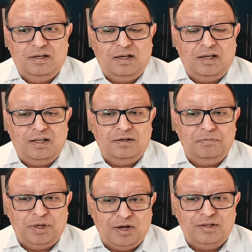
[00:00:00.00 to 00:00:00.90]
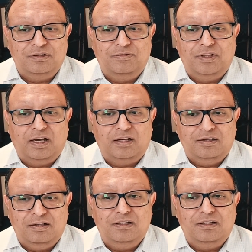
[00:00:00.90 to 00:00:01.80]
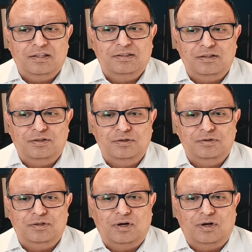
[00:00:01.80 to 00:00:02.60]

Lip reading: And because of that, DNS issues